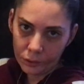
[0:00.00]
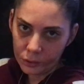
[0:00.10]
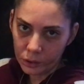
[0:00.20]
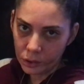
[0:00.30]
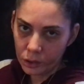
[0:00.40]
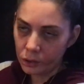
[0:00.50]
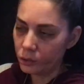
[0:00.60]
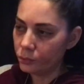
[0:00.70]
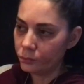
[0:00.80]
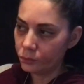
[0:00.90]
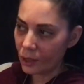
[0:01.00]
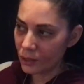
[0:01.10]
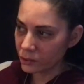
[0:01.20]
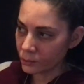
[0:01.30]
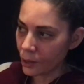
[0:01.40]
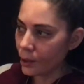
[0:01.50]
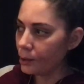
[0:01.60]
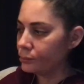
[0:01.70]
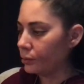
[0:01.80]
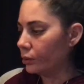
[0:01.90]
good, or raise them
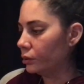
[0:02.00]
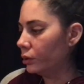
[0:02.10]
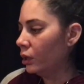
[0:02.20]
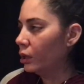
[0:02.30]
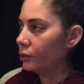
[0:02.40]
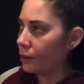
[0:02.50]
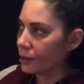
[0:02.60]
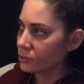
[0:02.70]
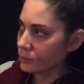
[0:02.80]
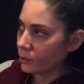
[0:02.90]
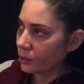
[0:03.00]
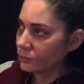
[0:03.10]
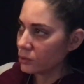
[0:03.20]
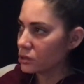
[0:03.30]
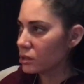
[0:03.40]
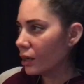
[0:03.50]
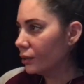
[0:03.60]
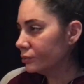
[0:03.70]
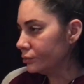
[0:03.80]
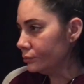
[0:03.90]
up, or grab something off the
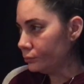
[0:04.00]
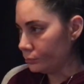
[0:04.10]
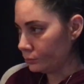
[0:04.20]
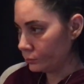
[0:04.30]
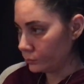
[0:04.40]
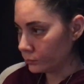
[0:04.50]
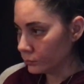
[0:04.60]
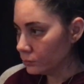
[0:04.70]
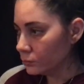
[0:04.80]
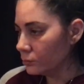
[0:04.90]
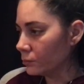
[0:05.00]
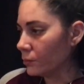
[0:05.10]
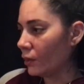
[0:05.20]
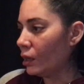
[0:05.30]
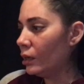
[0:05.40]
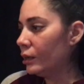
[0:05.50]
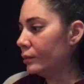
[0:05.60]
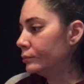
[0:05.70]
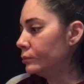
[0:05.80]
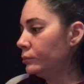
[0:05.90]
shelf.
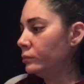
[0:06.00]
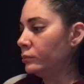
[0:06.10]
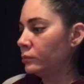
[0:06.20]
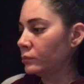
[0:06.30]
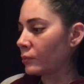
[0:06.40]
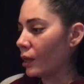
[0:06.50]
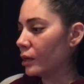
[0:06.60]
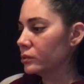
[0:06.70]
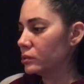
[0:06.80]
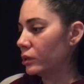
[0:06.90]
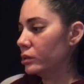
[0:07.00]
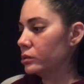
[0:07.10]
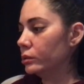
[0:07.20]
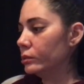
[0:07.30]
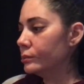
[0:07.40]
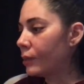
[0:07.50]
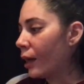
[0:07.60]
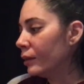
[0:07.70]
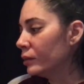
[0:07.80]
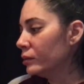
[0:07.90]
I was starting to lose
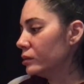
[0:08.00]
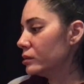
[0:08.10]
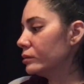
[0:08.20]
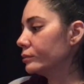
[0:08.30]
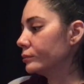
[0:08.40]
balance,